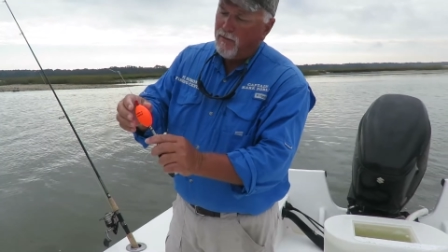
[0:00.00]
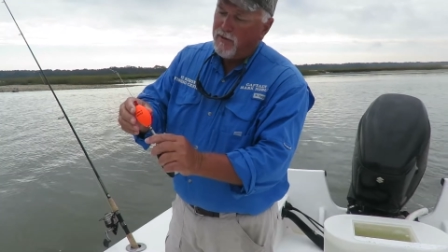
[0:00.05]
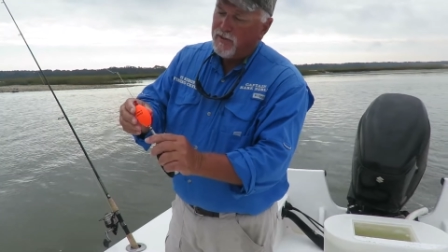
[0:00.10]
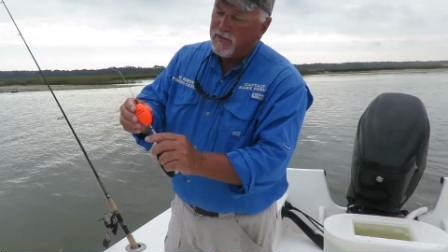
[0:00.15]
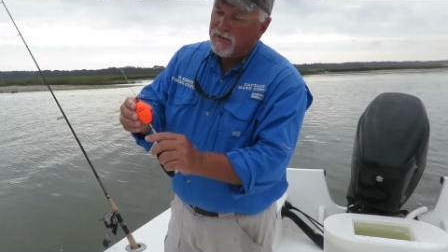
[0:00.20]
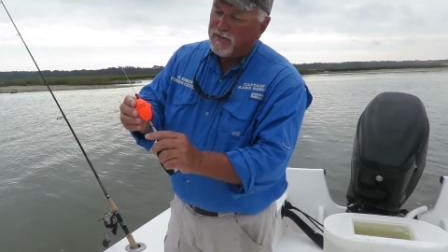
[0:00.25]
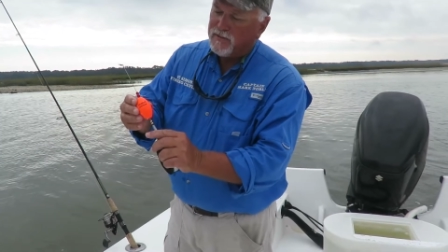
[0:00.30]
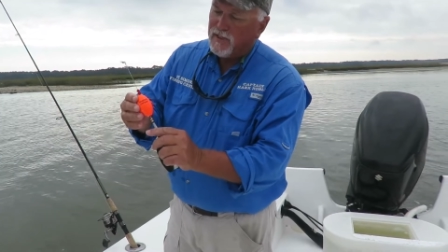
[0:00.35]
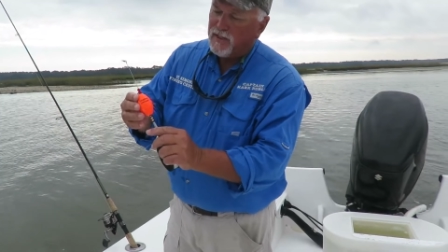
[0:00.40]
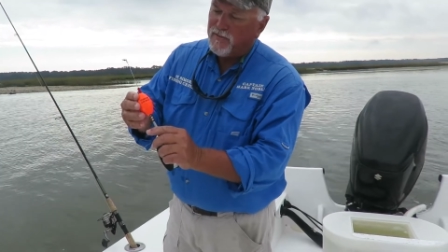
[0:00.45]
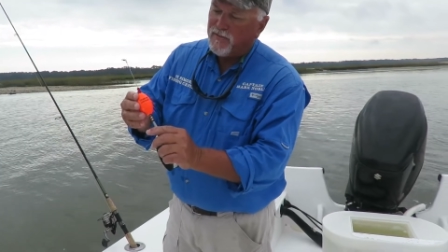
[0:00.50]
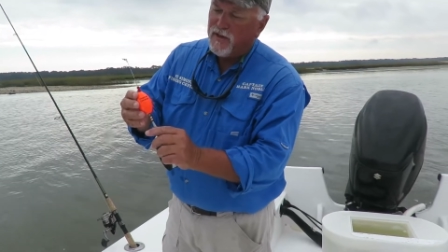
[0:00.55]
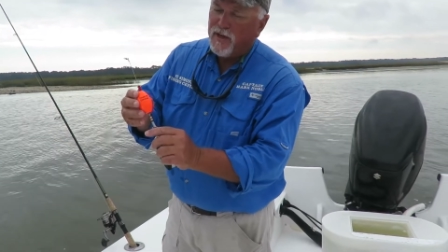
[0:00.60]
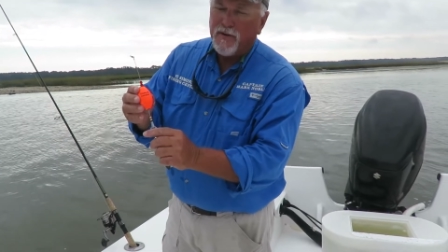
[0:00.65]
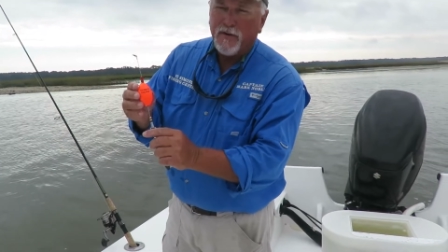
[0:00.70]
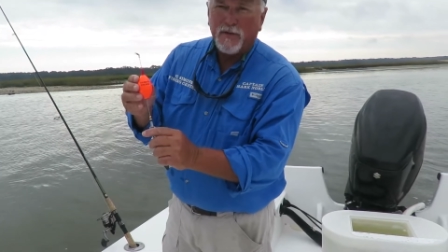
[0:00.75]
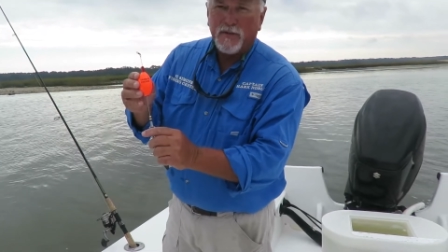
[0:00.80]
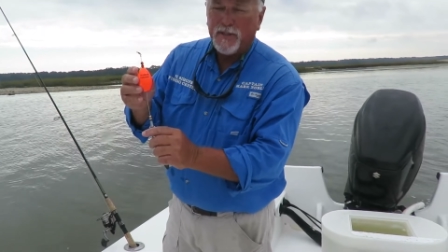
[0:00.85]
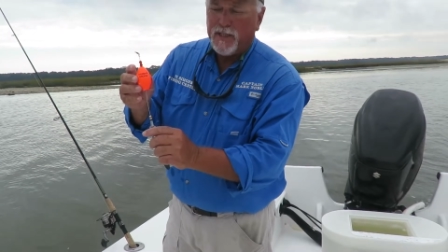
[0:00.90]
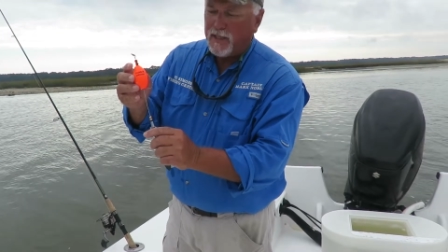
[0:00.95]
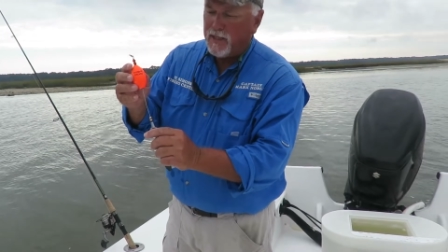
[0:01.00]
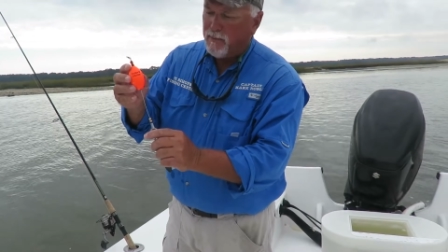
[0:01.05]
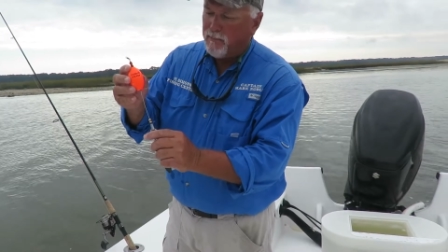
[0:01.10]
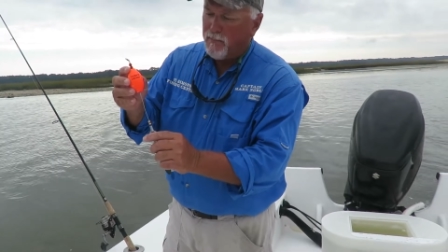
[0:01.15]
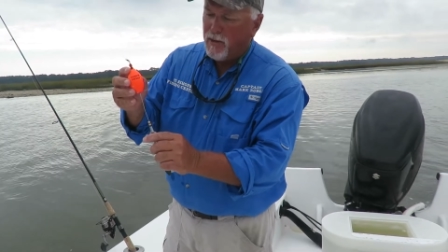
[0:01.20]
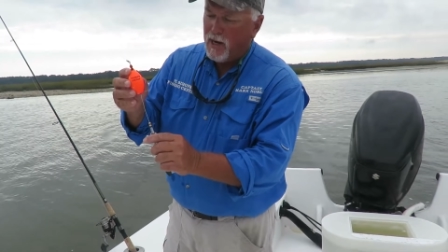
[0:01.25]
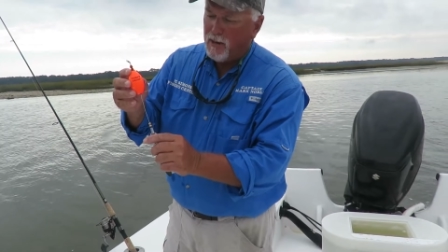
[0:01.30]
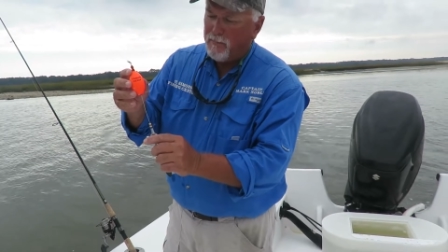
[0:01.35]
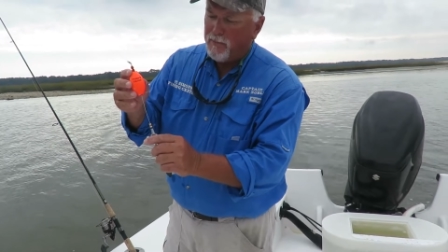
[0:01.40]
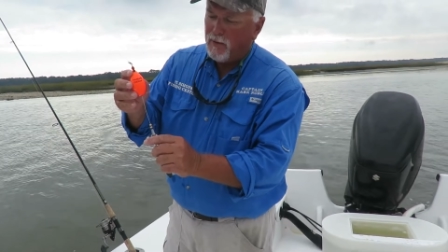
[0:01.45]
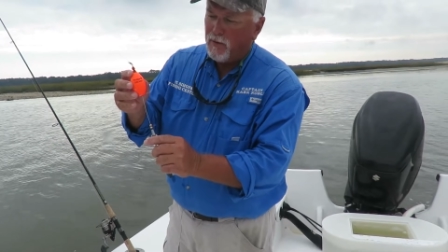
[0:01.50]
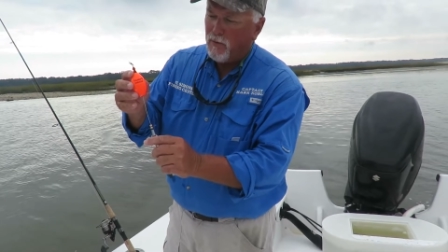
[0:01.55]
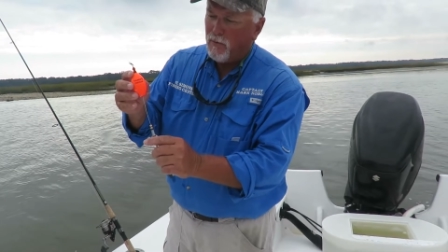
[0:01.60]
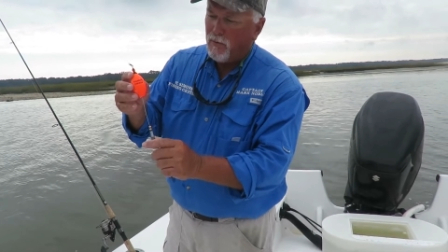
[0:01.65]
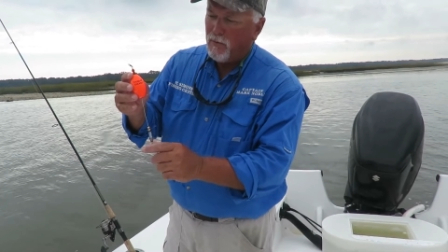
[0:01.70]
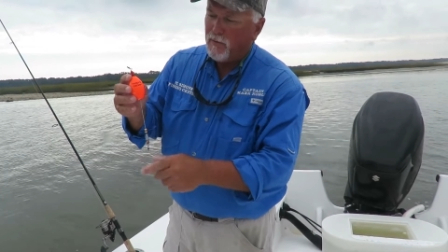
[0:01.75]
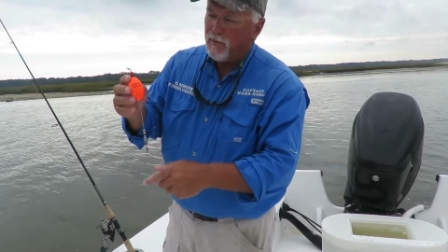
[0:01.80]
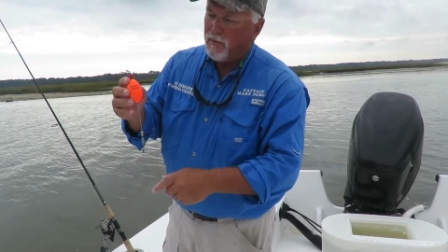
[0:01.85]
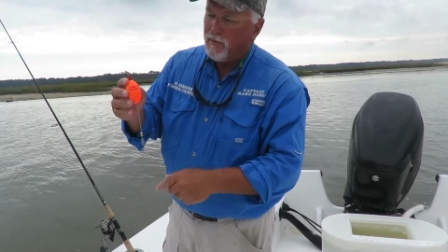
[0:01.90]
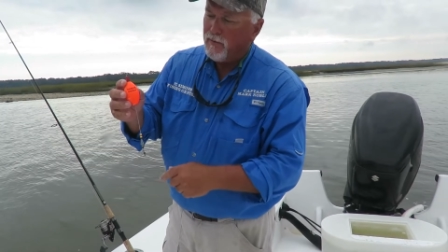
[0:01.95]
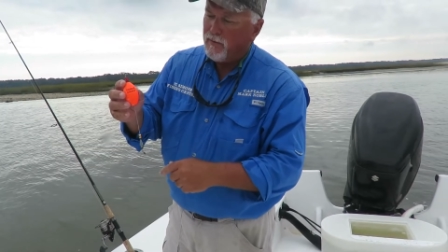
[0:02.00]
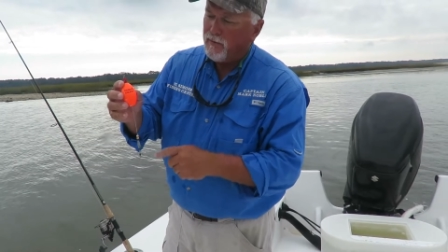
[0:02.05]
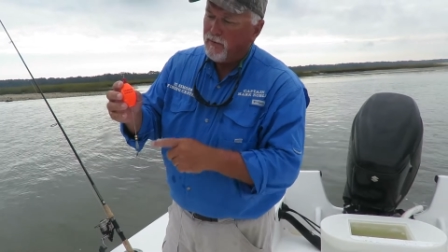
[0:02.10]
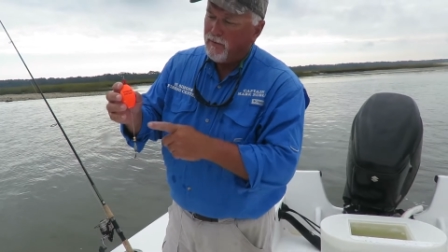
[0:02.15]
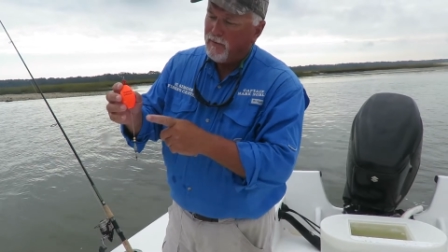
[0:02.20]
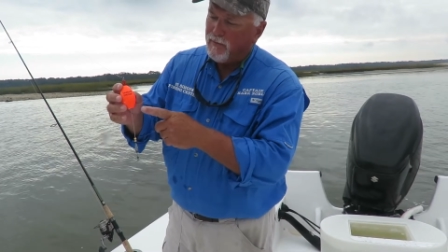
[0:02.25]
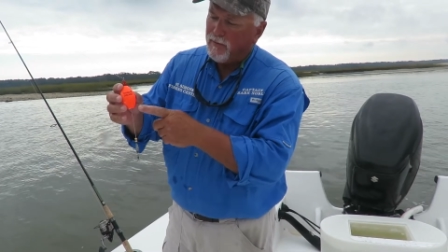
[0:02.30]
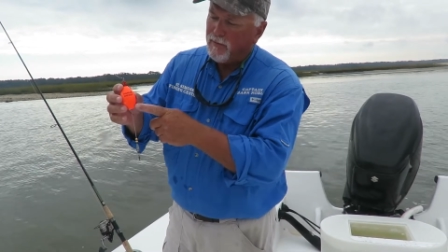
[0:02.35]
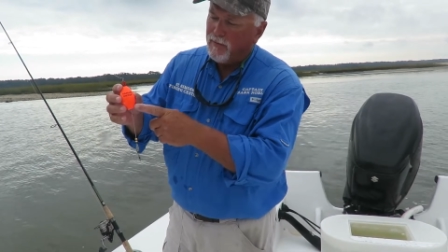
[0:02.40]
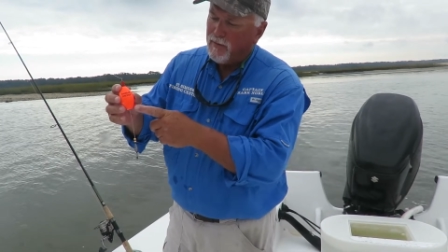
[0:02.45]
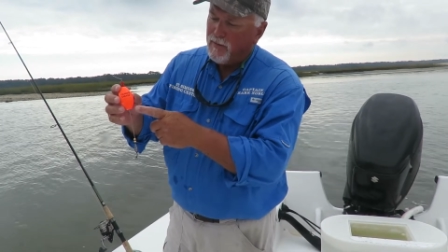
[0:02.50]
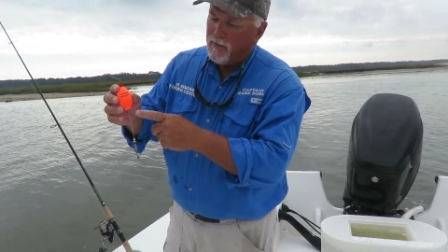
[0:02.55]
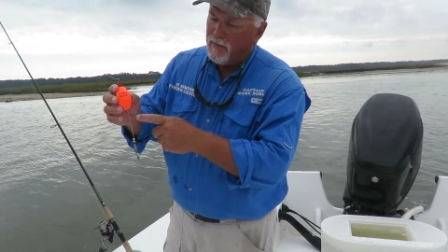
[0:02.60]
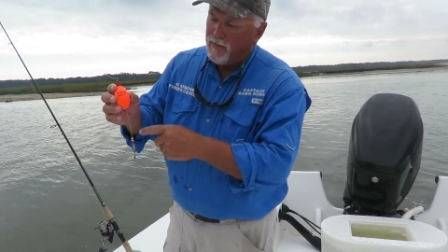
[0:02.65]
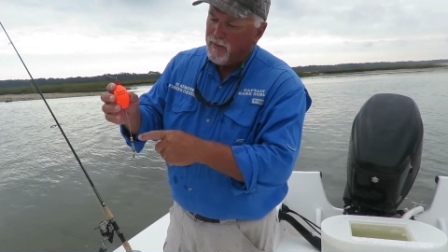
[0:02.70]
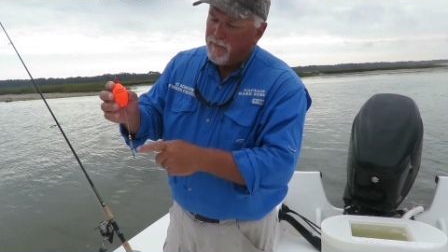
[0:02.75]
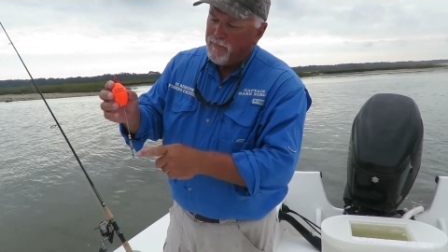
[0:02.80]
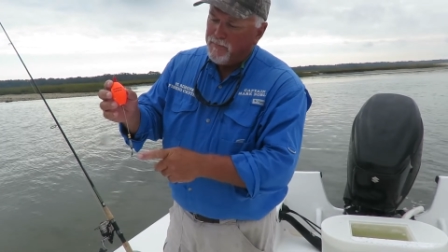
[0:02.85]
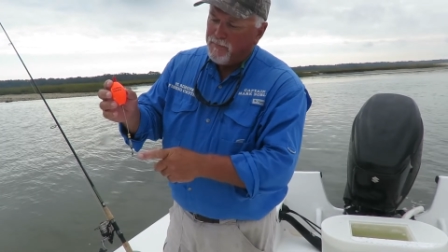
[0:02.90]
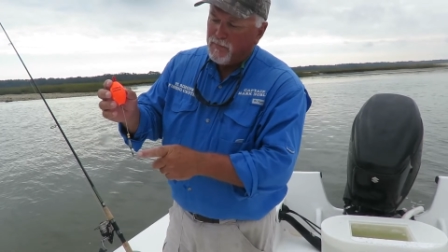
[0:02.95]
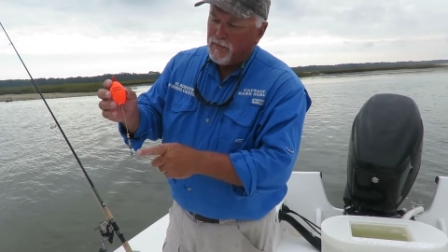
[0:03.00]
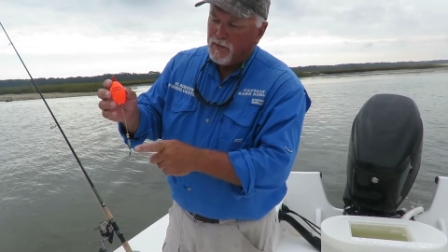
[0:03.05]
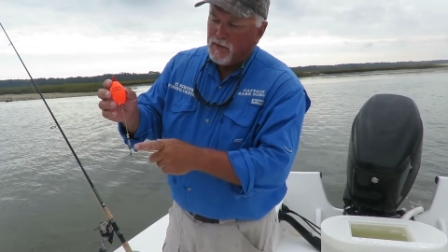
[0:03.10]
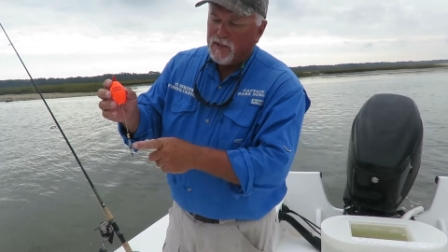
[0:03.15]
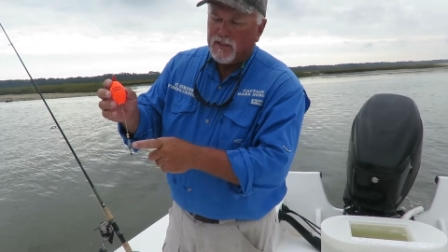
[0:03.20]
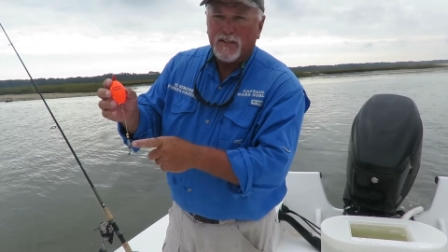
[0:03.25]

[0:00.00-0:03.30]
This is the Thunder Chicken popping cork.